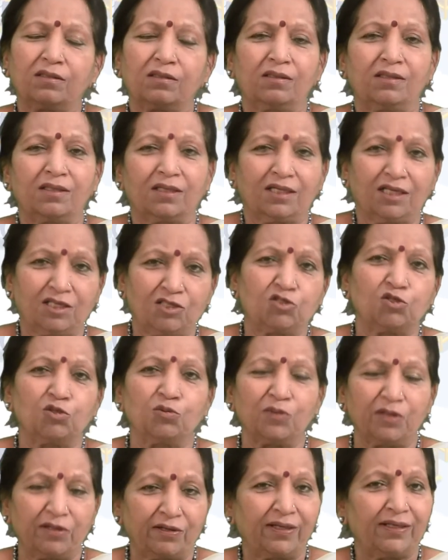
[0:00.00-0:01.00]
the
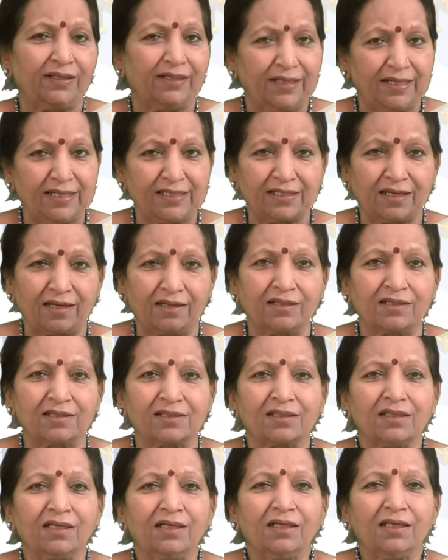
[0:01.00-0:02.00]
consumer really desires.
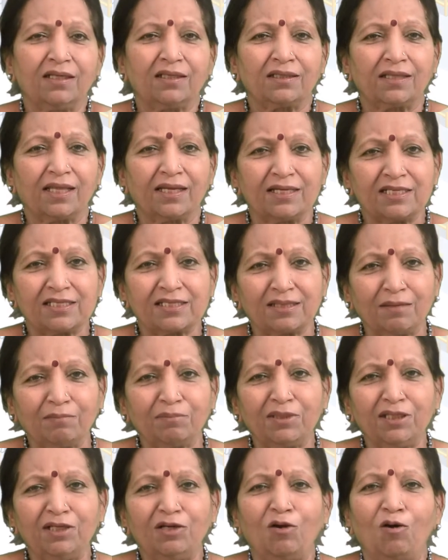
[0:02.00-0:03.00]
There is
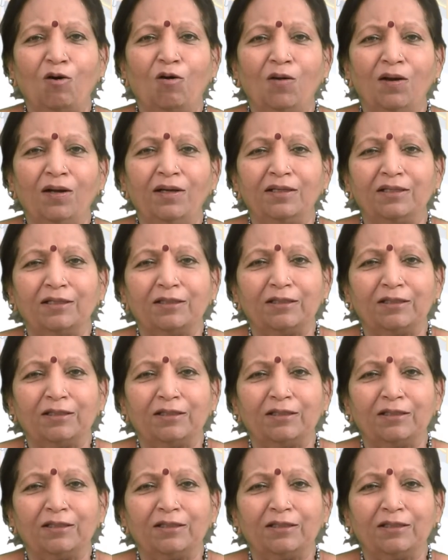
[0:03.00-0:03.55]
something called